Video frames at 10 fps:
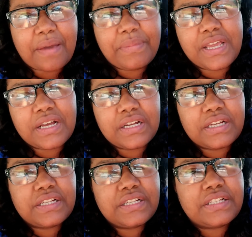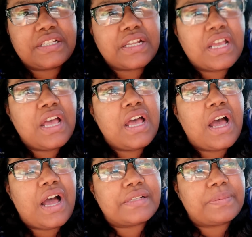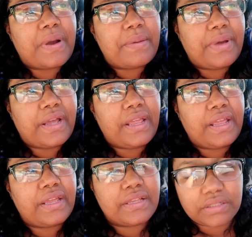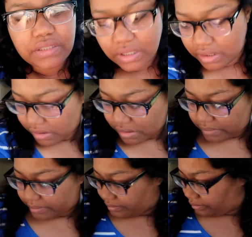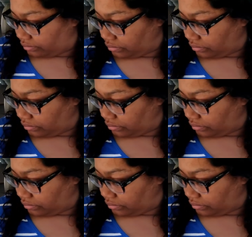that because I sprayed my hands um